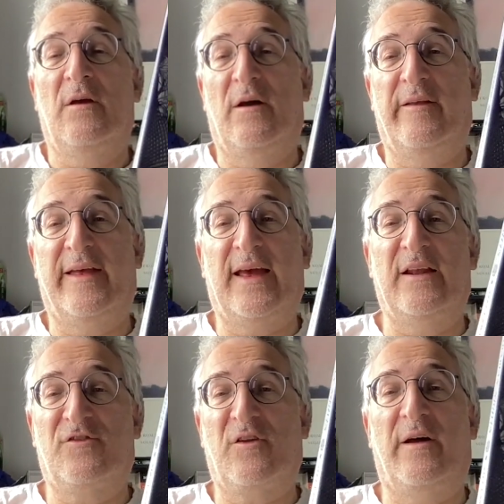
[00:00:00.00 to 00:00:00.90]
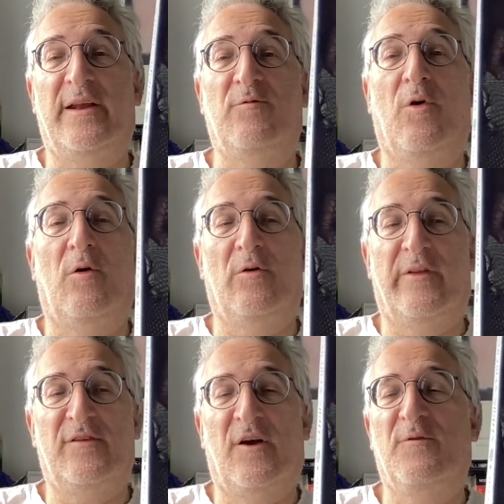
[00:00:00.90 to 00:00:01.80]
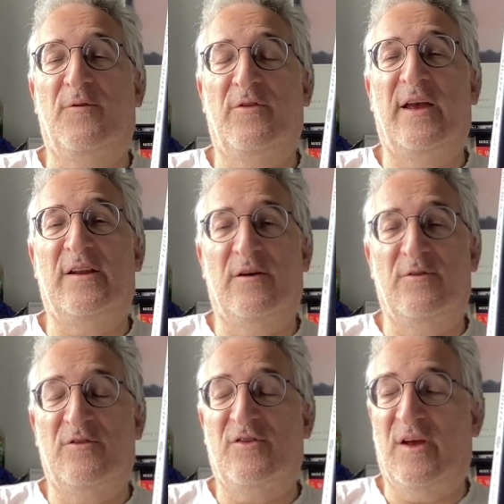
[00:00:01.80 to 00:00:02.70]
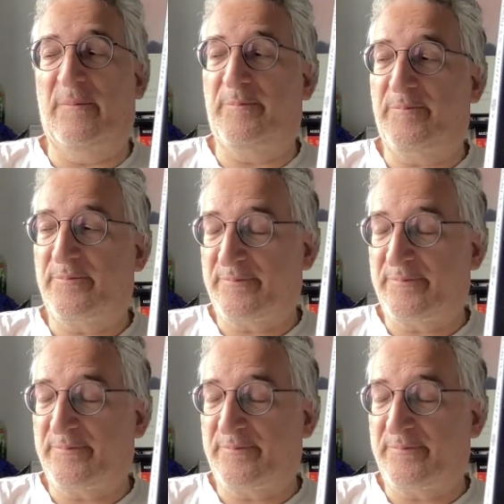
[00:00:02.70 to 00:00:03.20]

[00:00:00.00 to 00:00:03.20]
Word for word: I mean, they get it slightly wrong, and they don't they don't um,